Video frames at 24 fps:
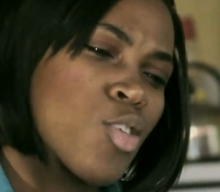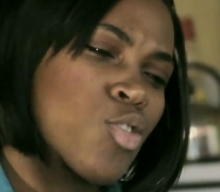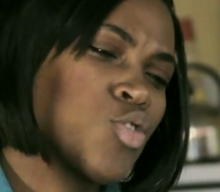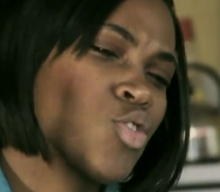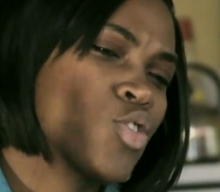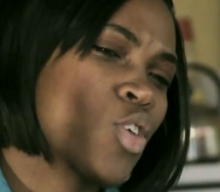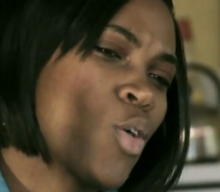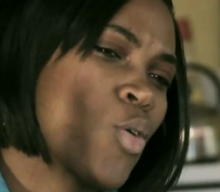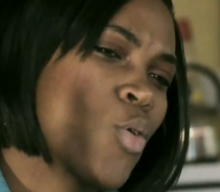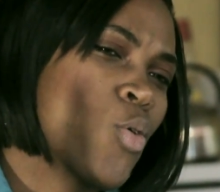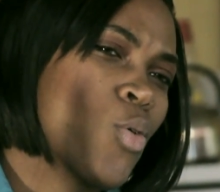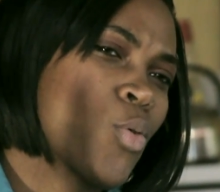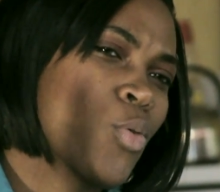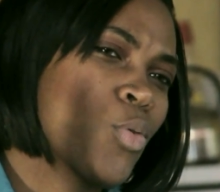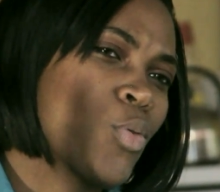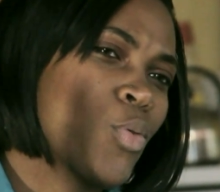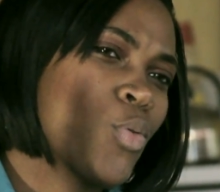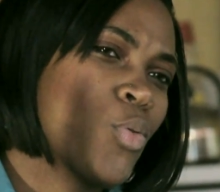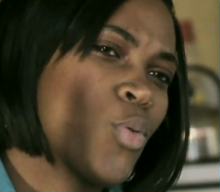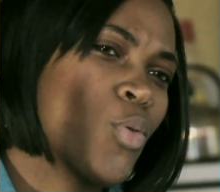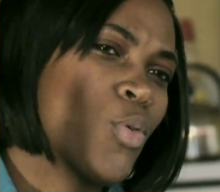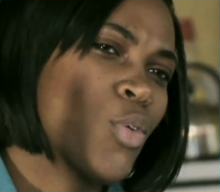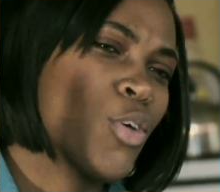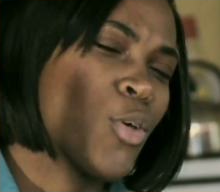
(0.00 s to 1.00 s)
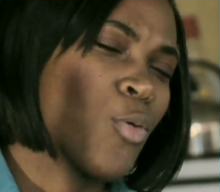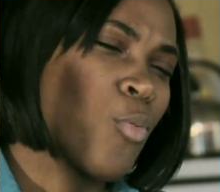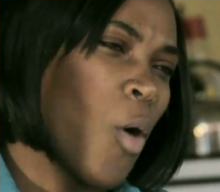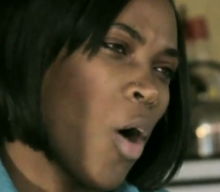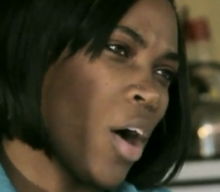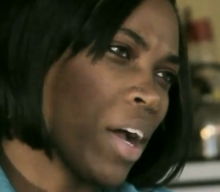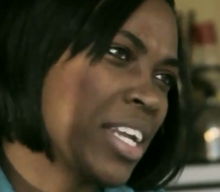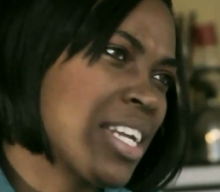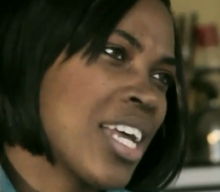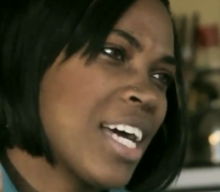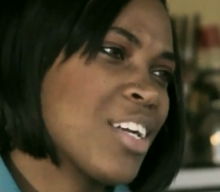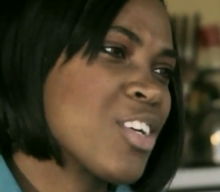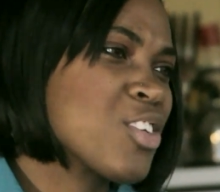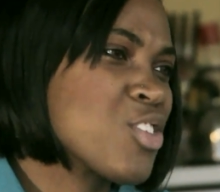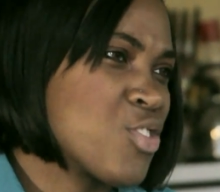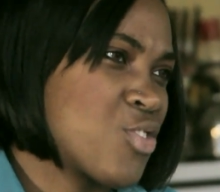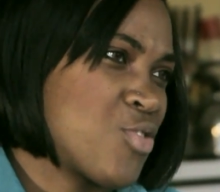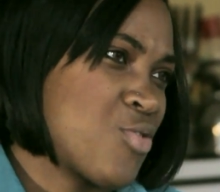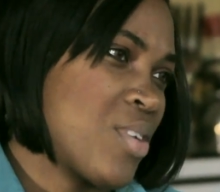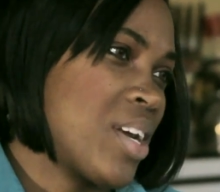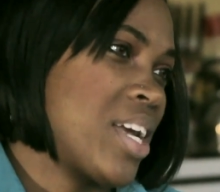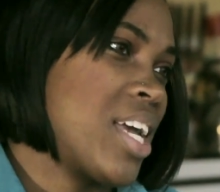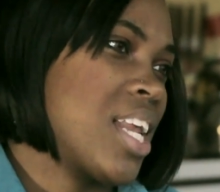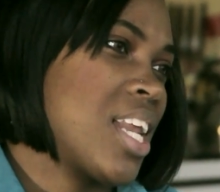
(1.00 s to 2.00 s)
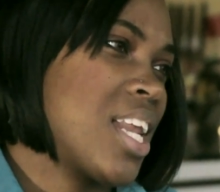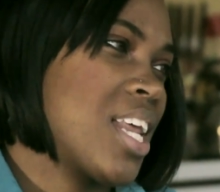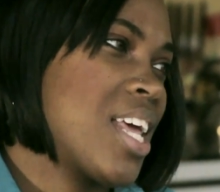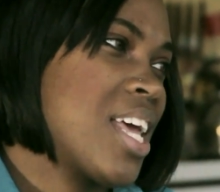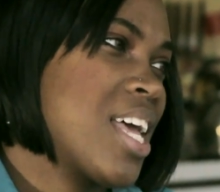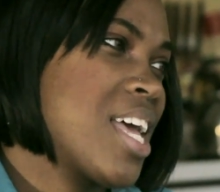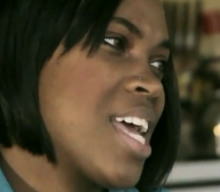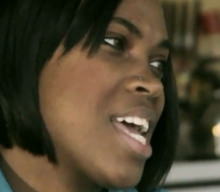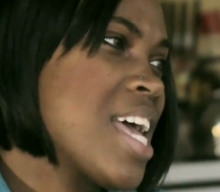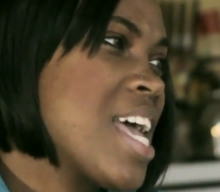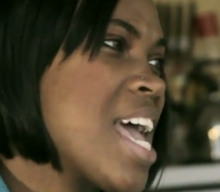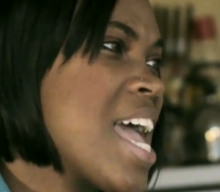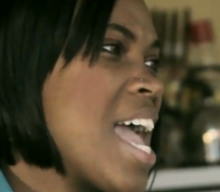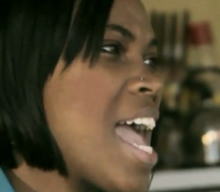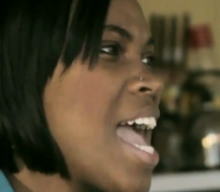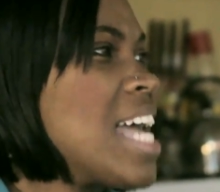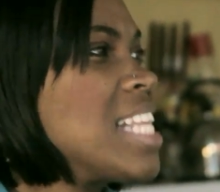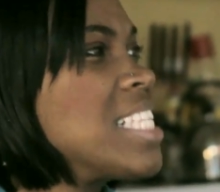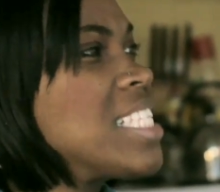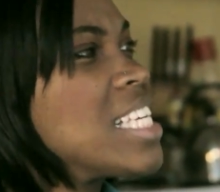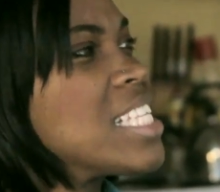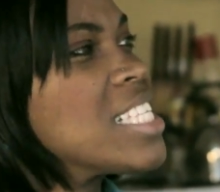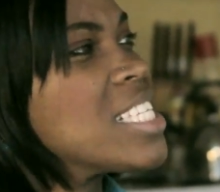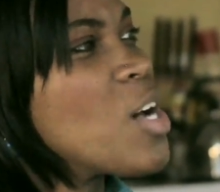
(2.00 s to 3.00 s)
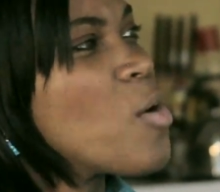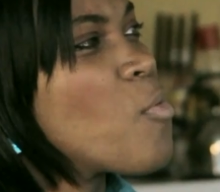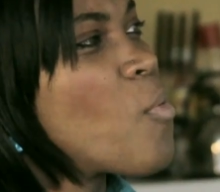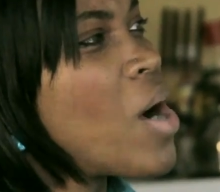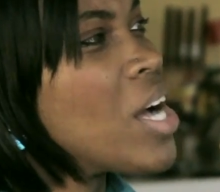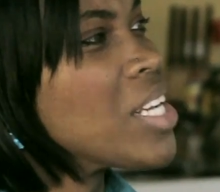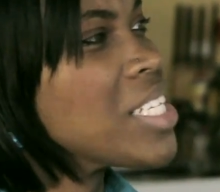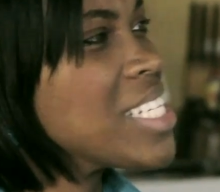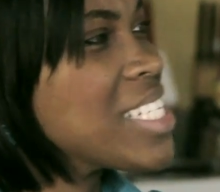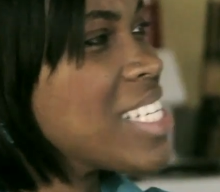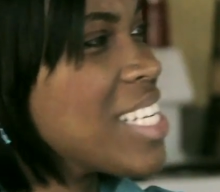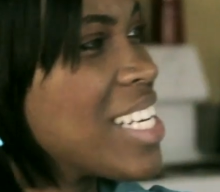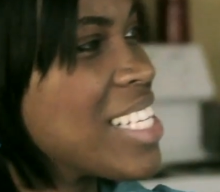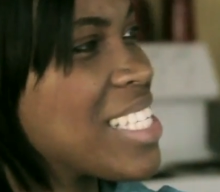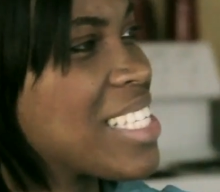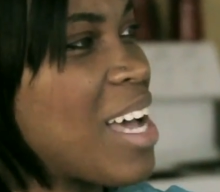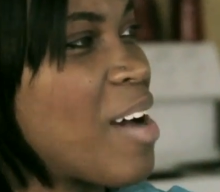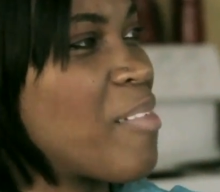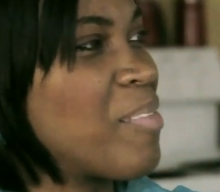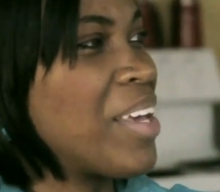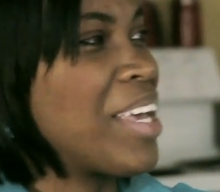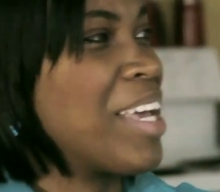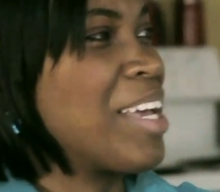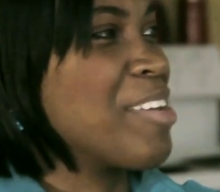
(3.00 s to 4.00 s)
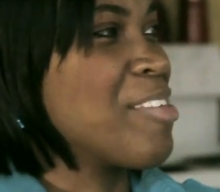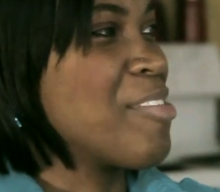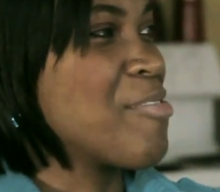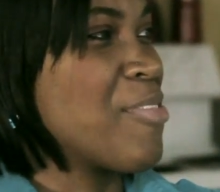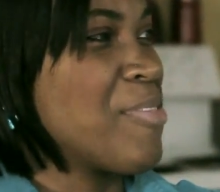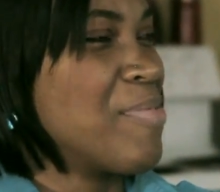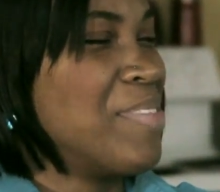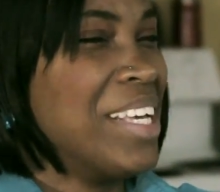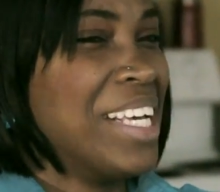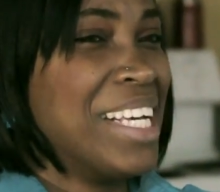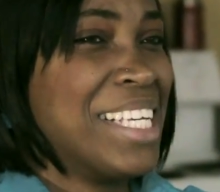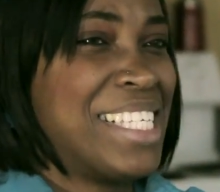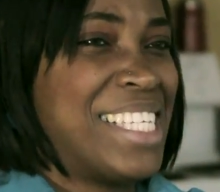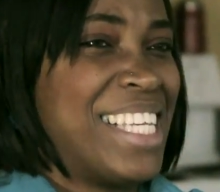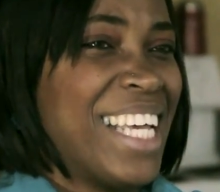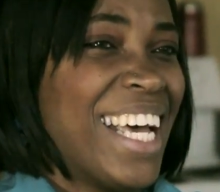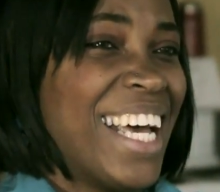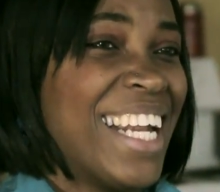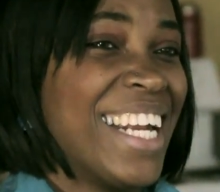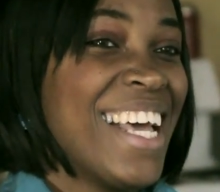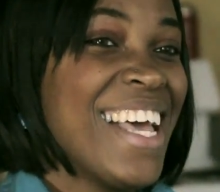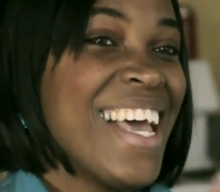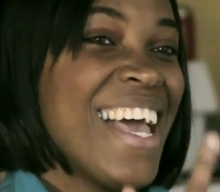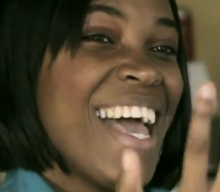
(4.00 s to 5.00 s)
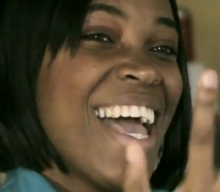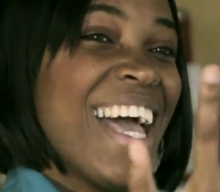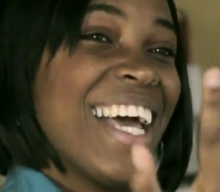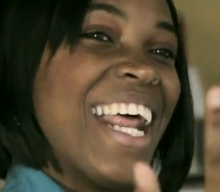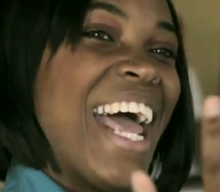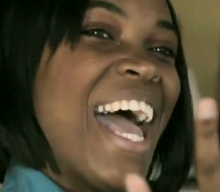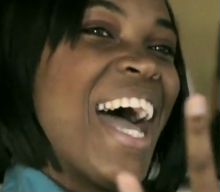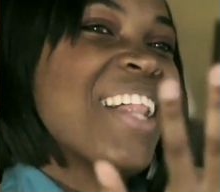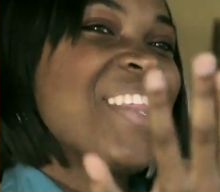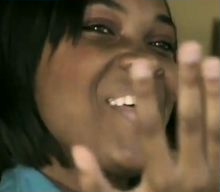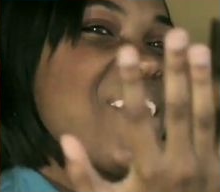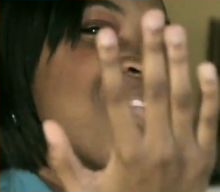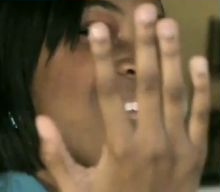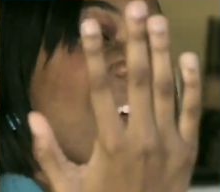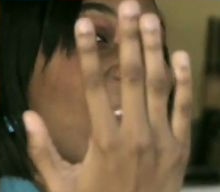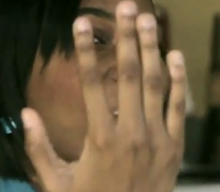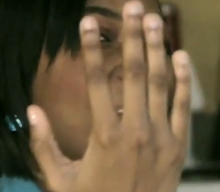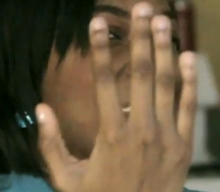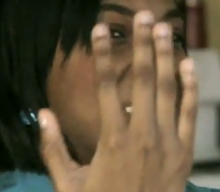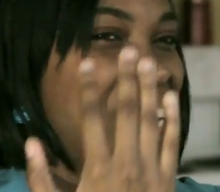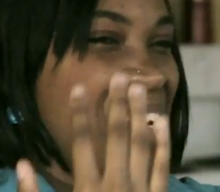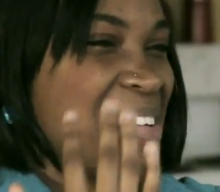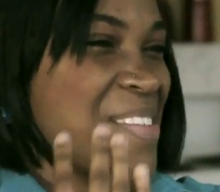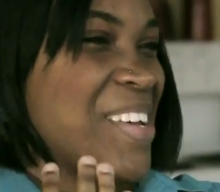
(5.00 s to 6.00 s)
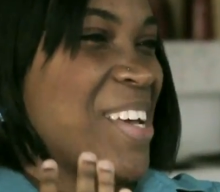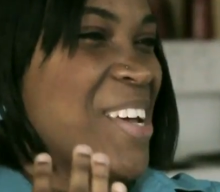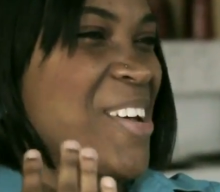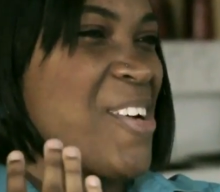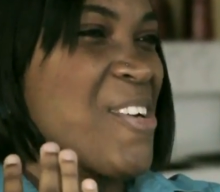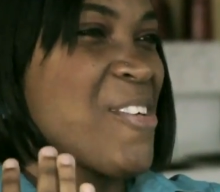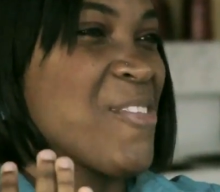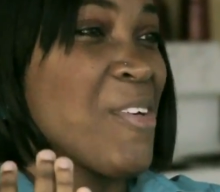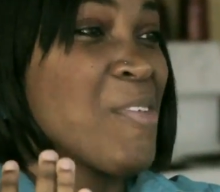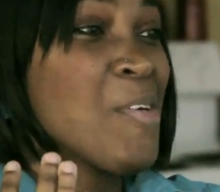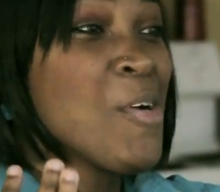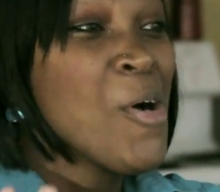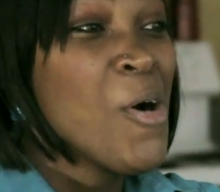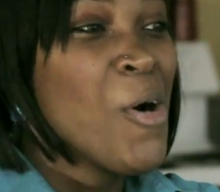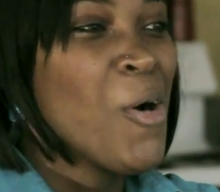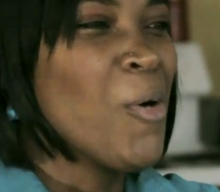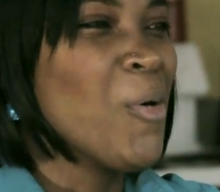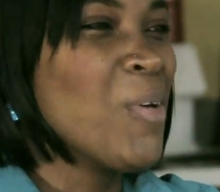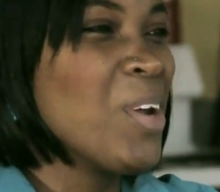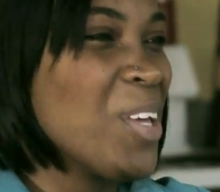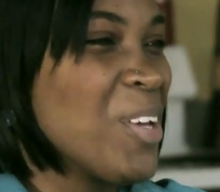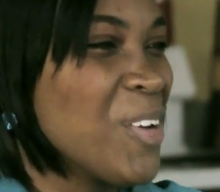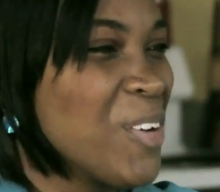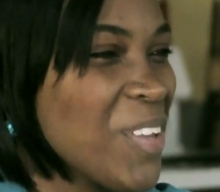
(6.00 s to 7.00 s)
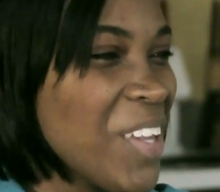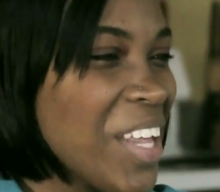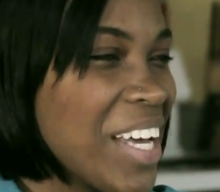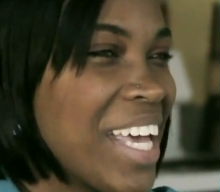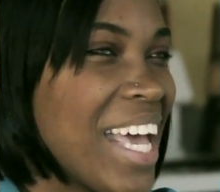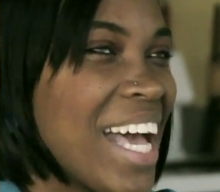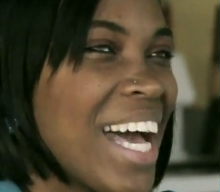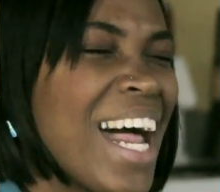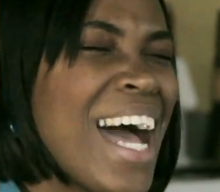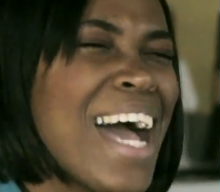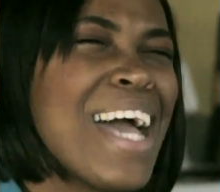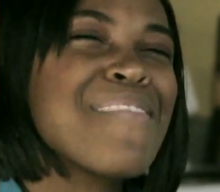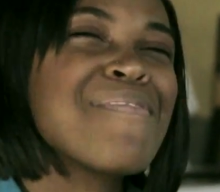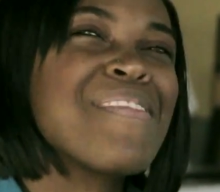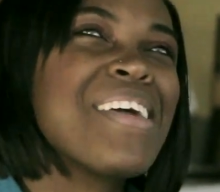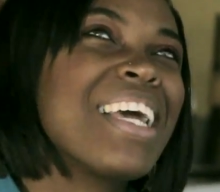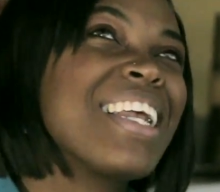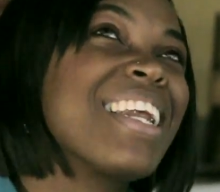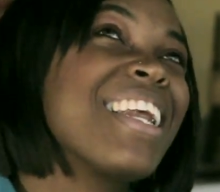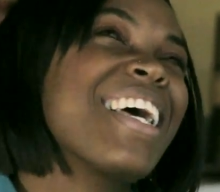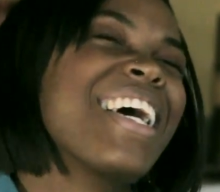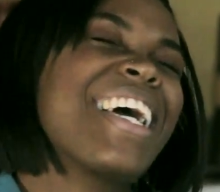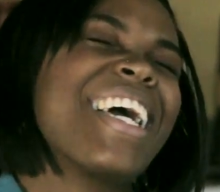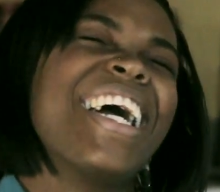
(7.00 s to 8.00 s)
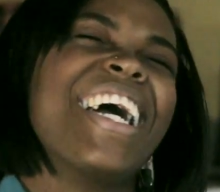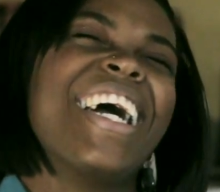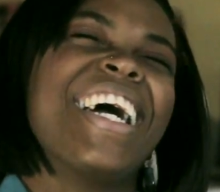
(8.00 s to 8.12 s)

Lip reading: So you're walking down a street and Denzel Washington is coming at you from this end and Halle Berry's coming at you from, who do you look at? I mean,